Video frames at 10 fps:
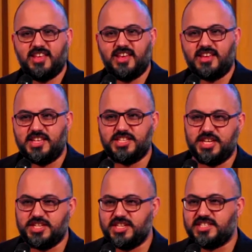and he
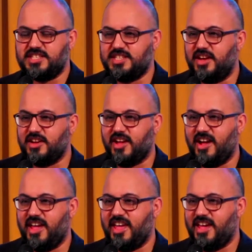teaches this young
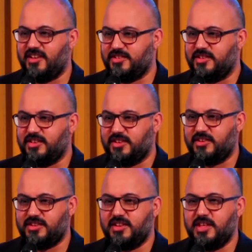guy how to,
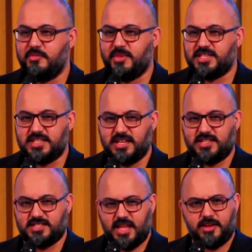basically
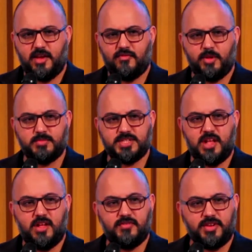stand up for
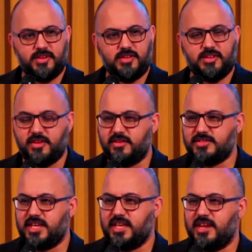himself and, not
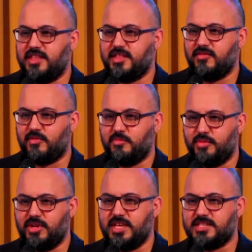take anything from
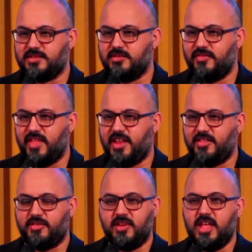bullies and all of that. I
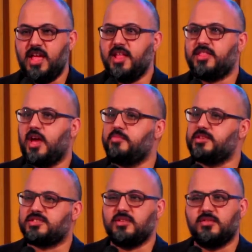thought, that would be
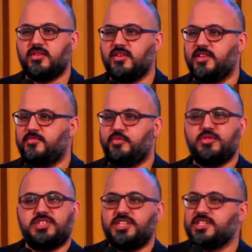so good if
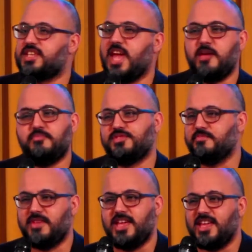Bruce Lee just came to
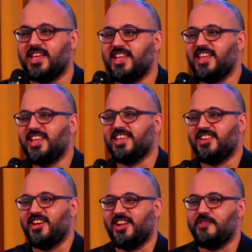me,
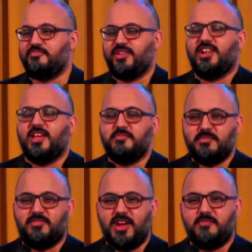and I'd be
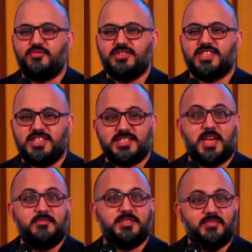praying, Bruce Lee, just
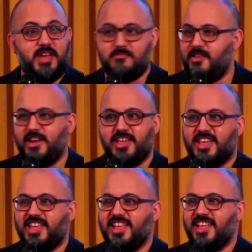come to me, I'm
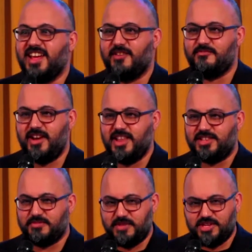ready. I'm ready
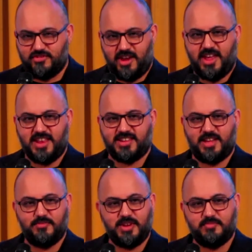to be trained.
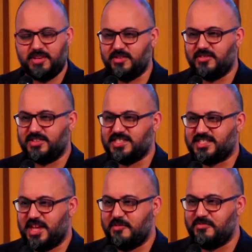I want to be your
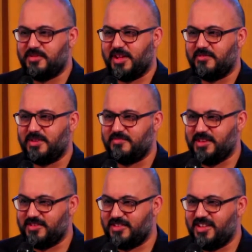disciple. I want to be
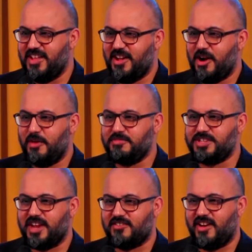your
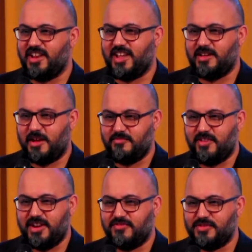object, right? I'm
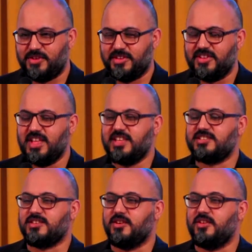ready for you.
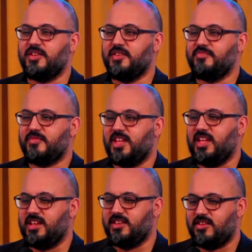So,
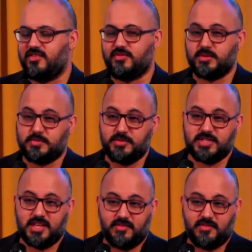of course, Bruce Lee